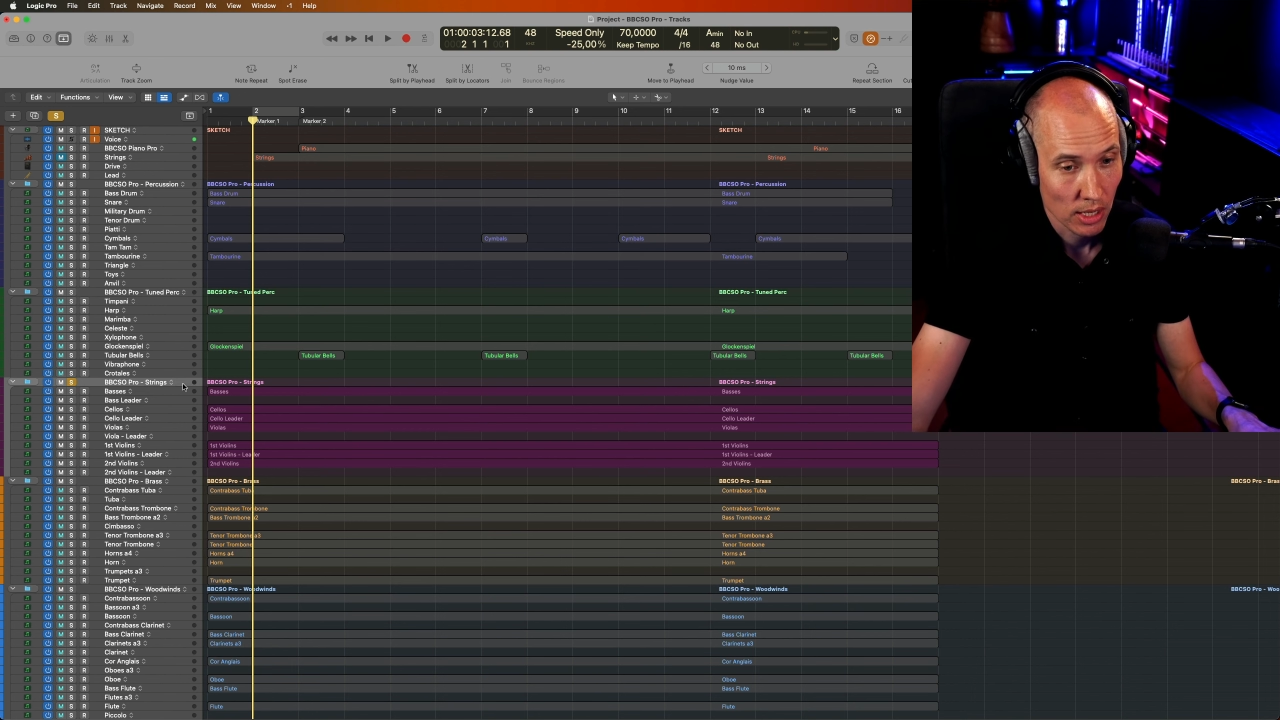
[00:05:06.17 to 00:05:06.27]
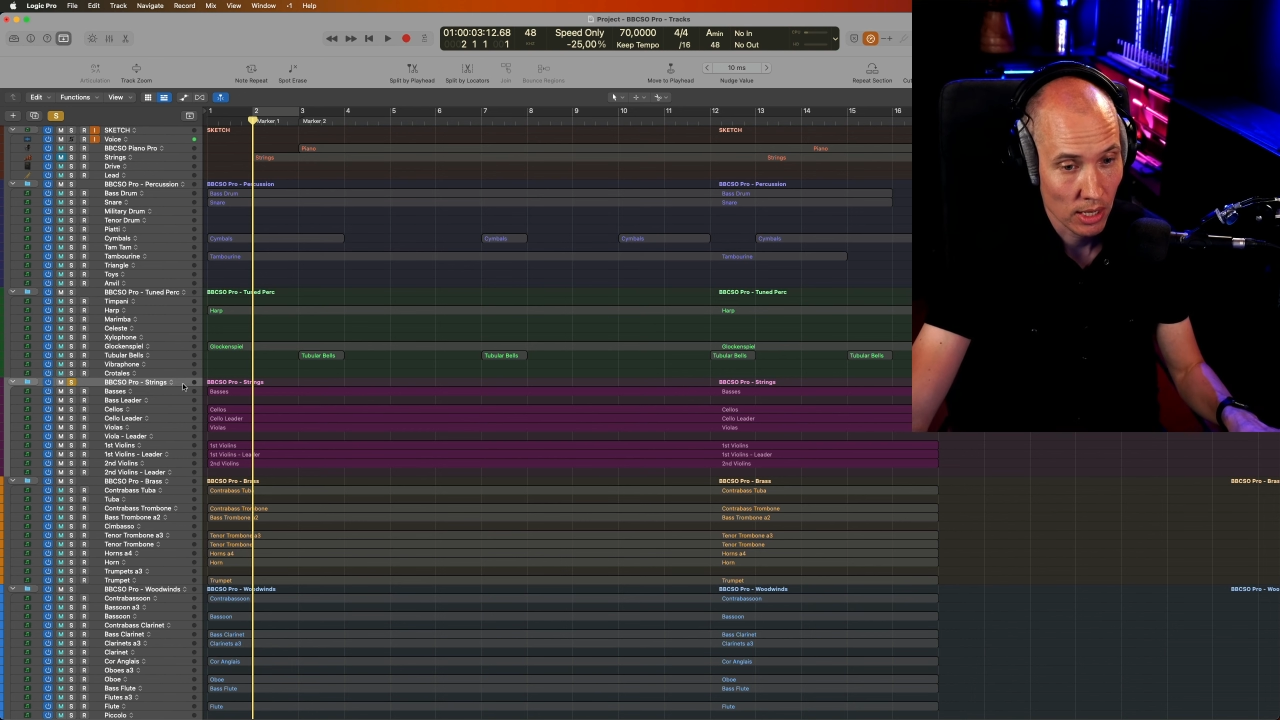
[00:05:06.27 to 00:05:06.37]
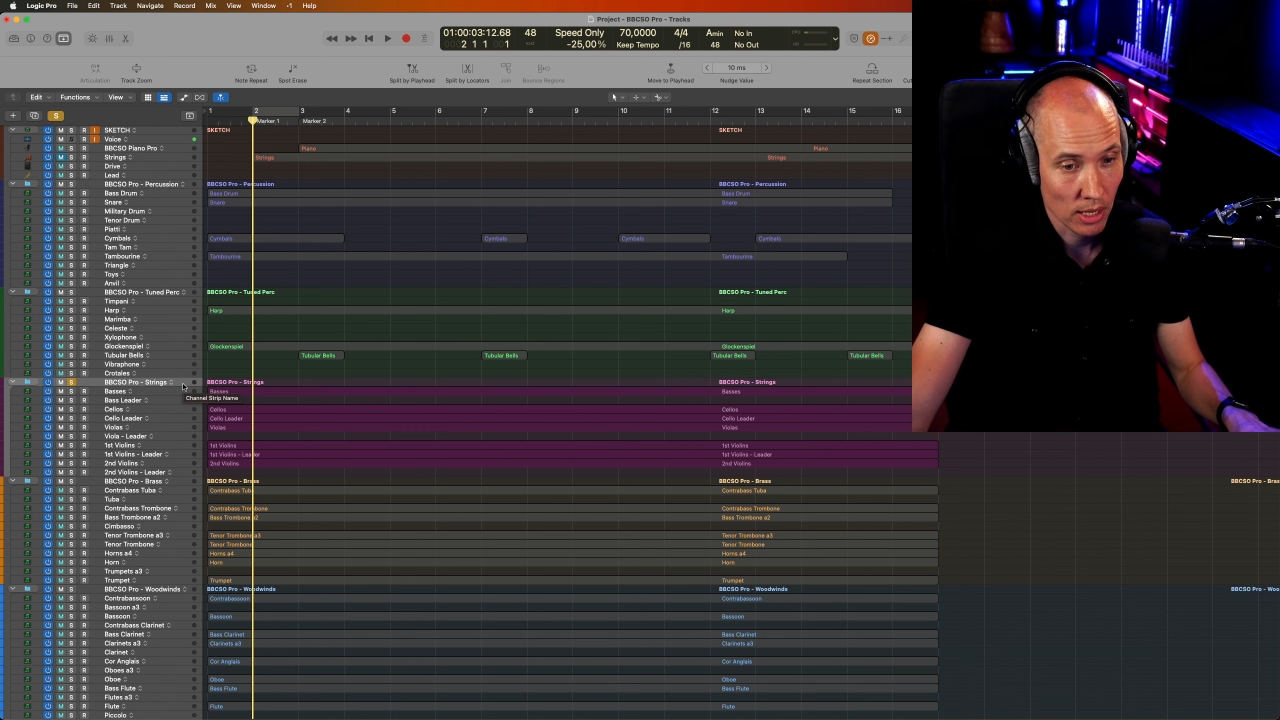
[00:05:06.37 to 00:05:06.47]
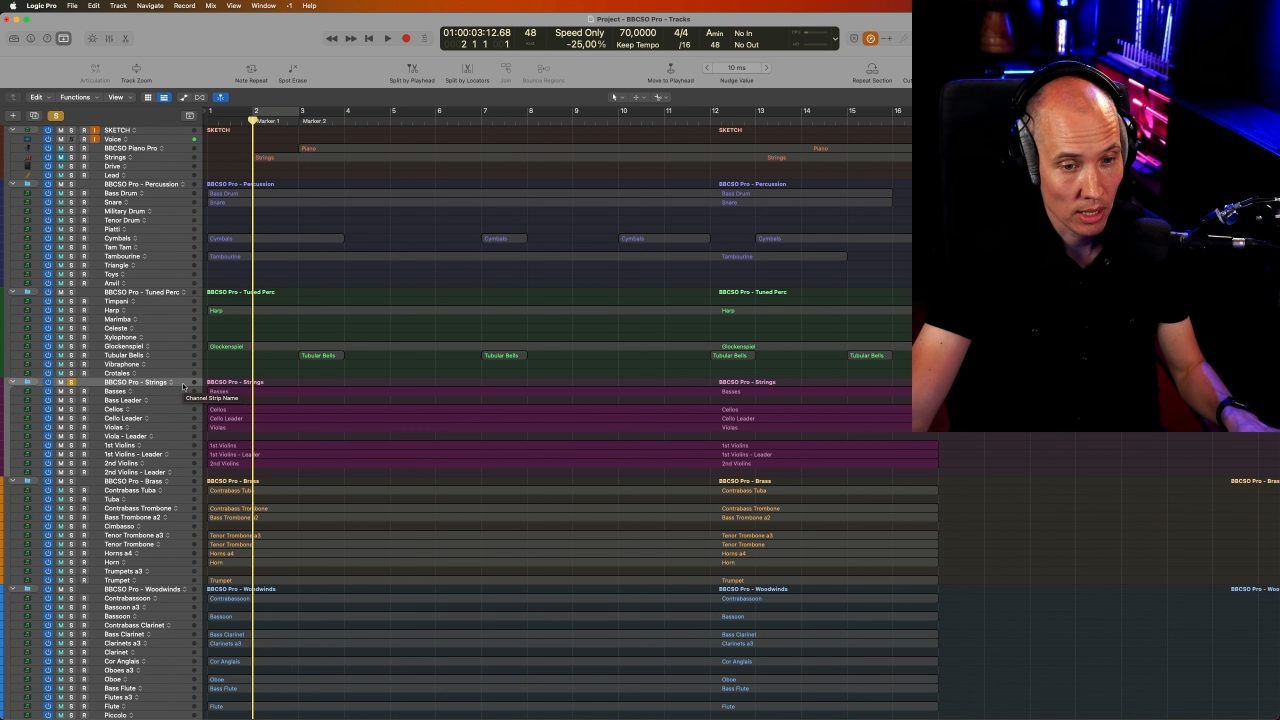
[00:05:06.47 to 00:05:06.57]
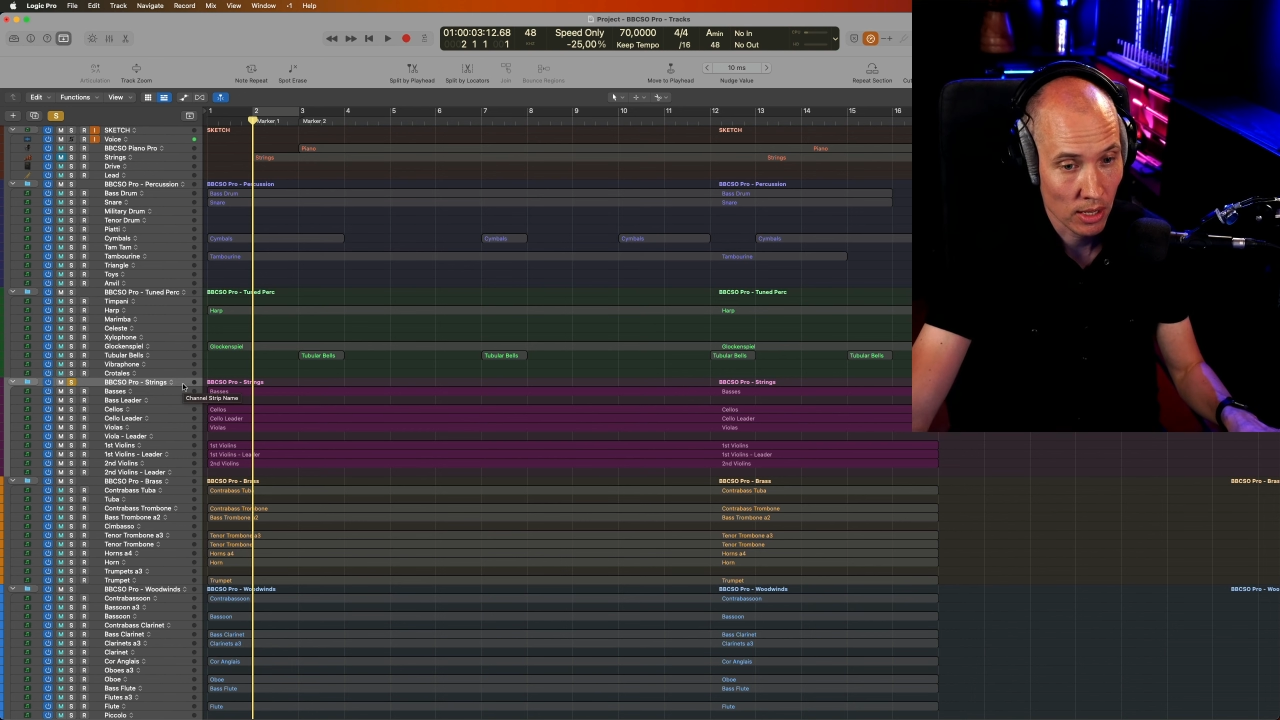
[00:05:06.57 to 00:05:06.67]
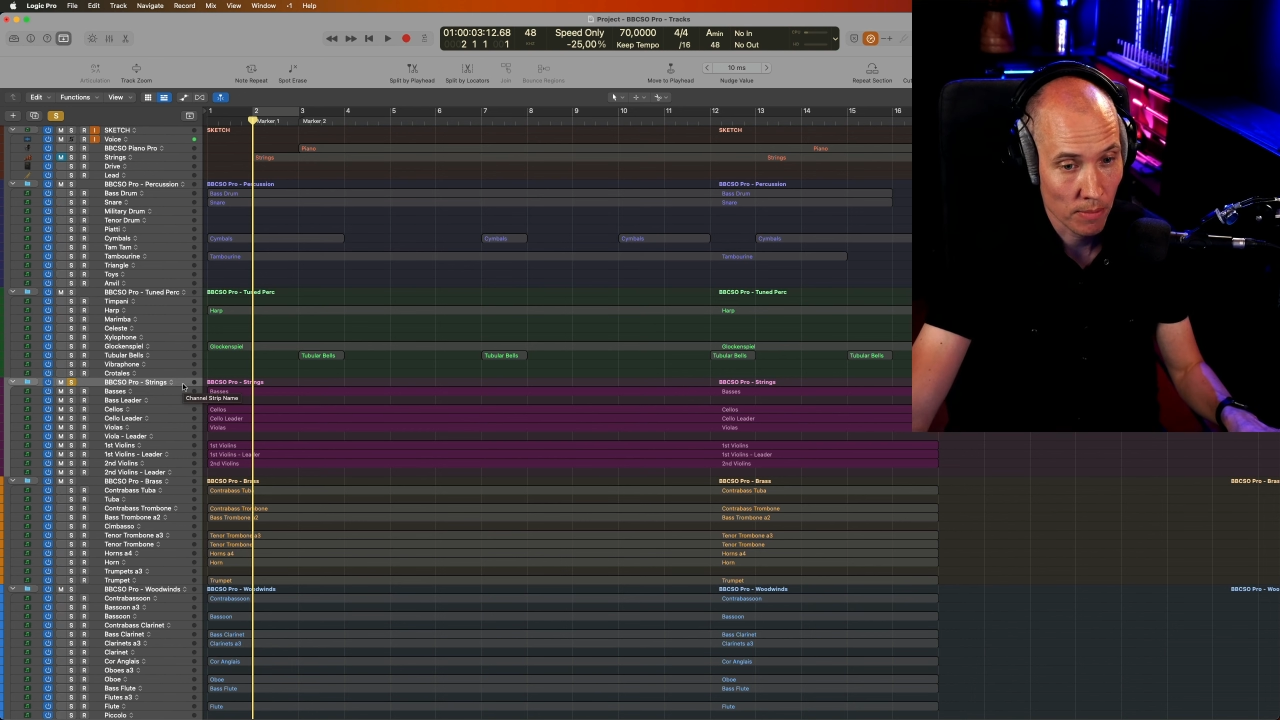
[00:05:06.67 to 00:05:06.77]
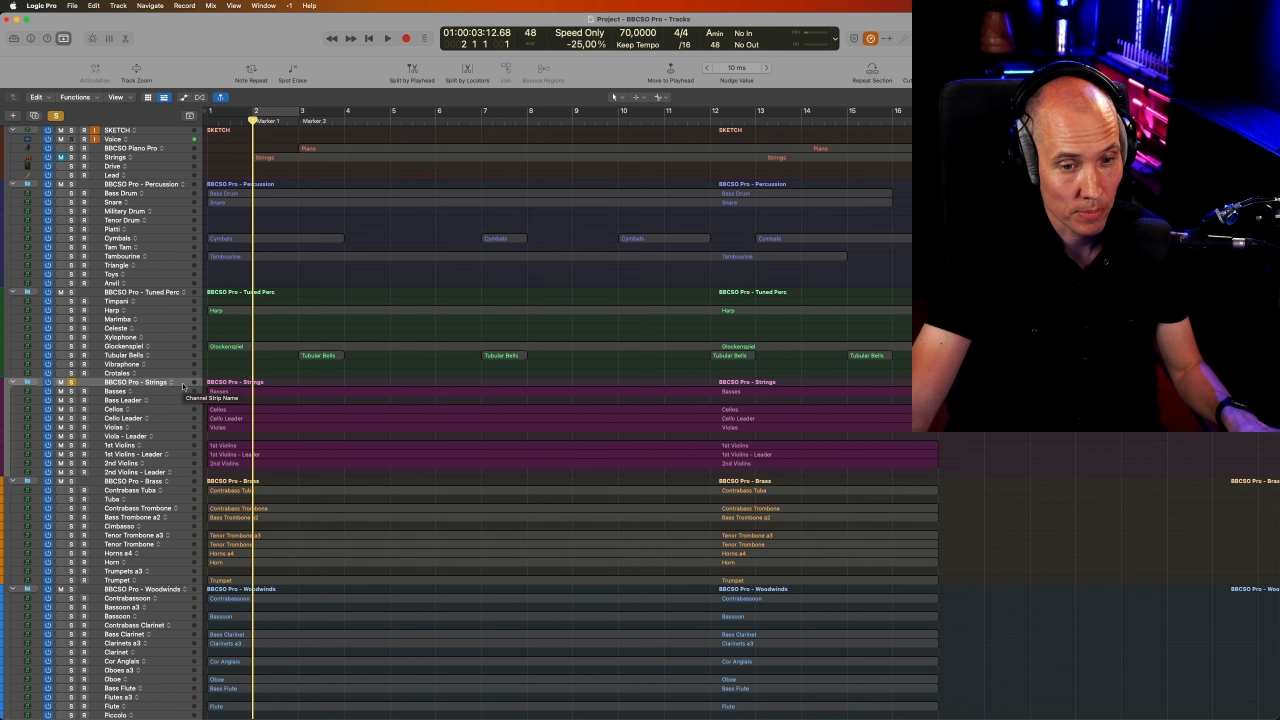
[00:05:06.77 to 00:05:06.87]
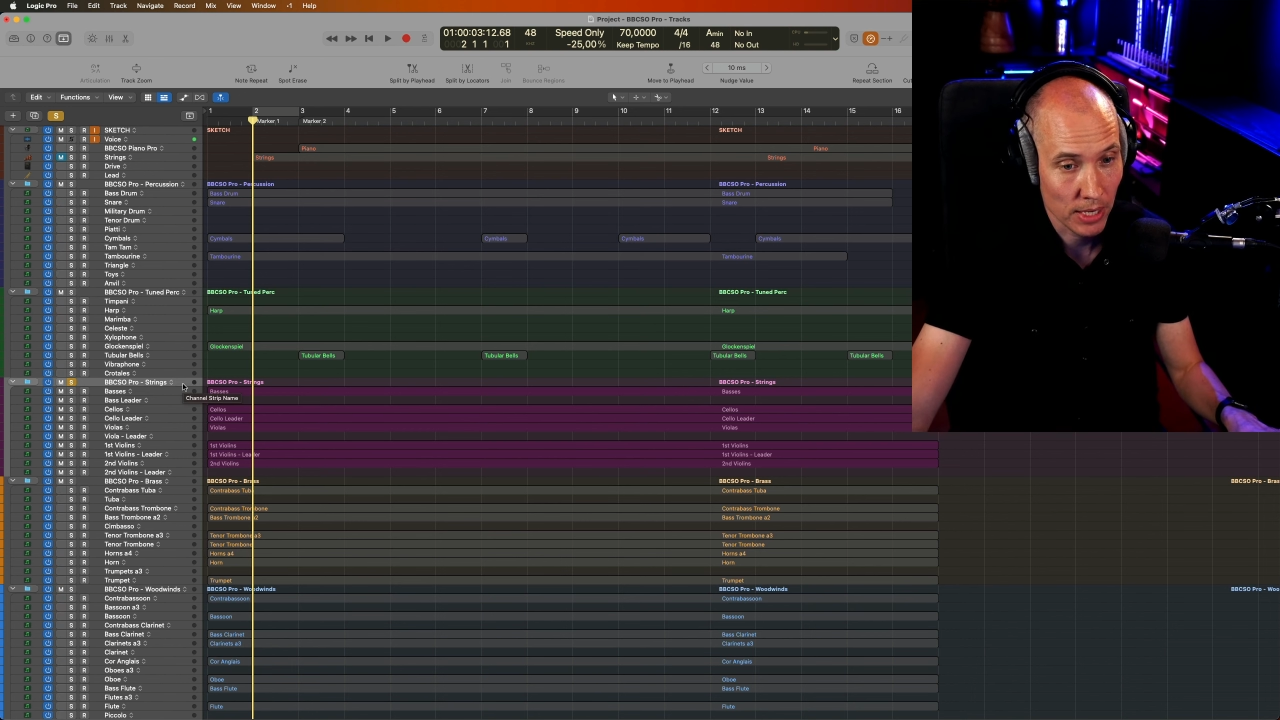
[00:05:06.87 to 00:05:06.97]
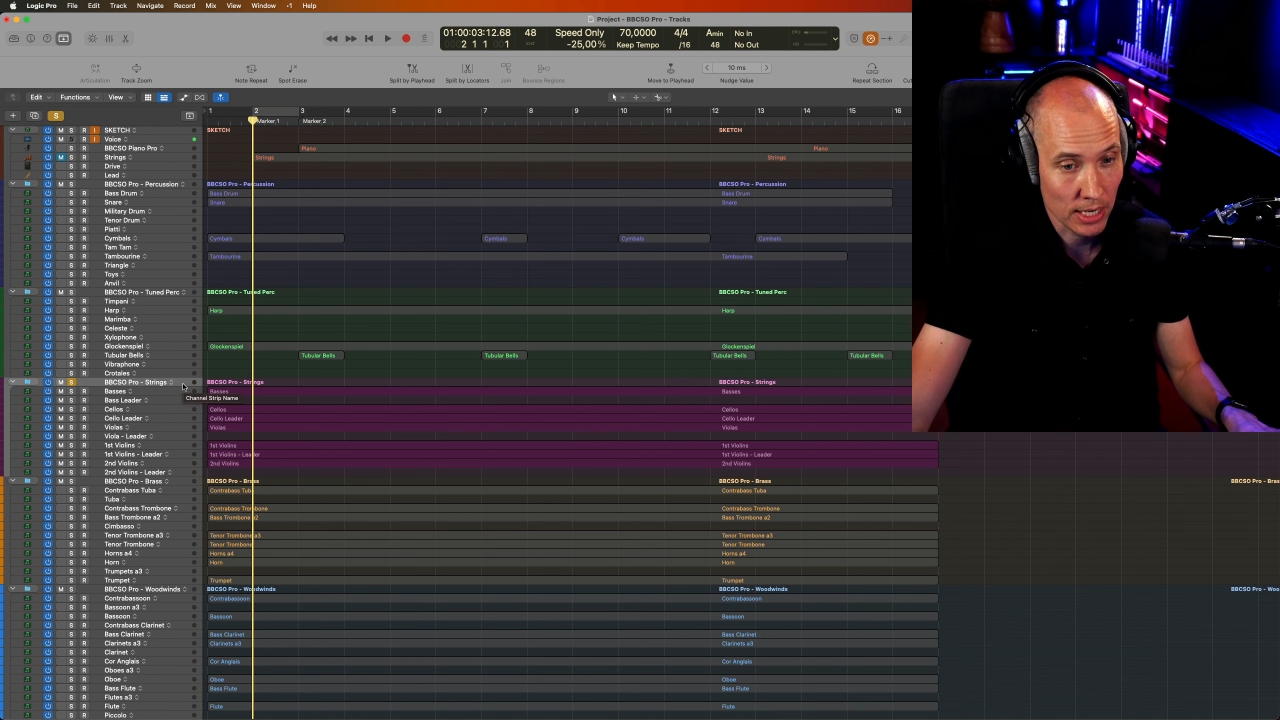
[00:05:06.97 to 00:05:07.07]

It